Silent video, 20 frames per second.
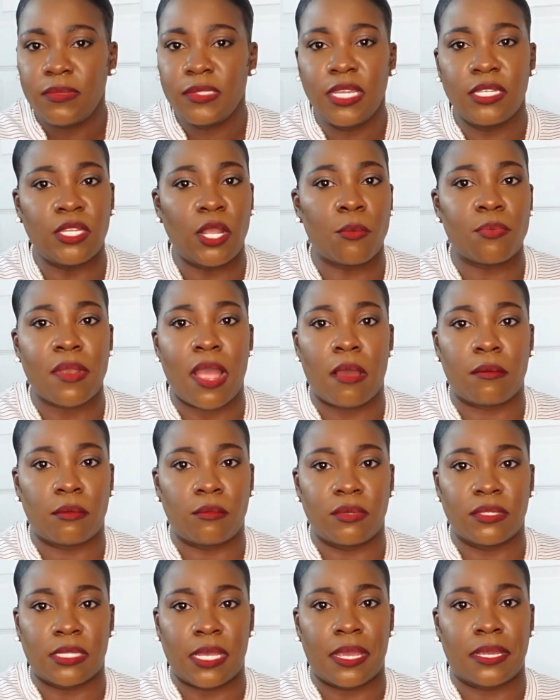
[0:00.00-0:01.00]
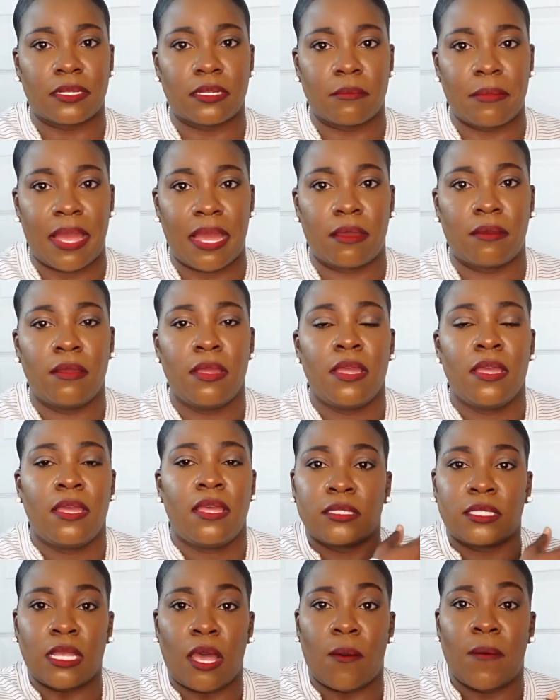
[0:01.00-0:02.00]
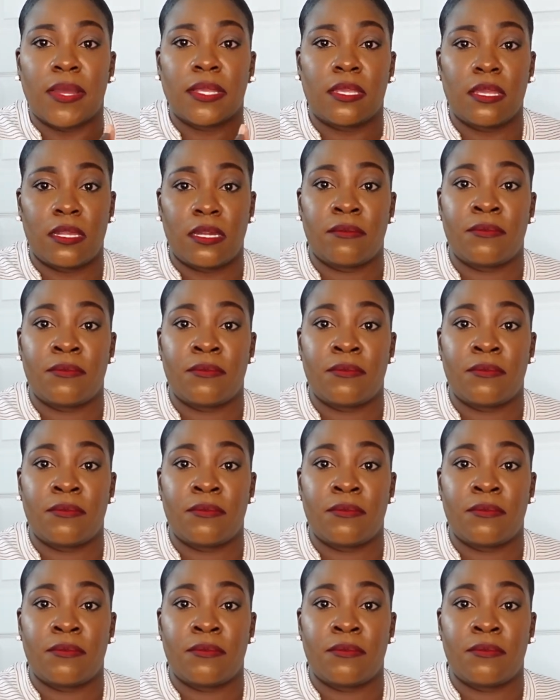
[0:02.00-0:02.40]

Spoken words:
no problem with taking them out. So again,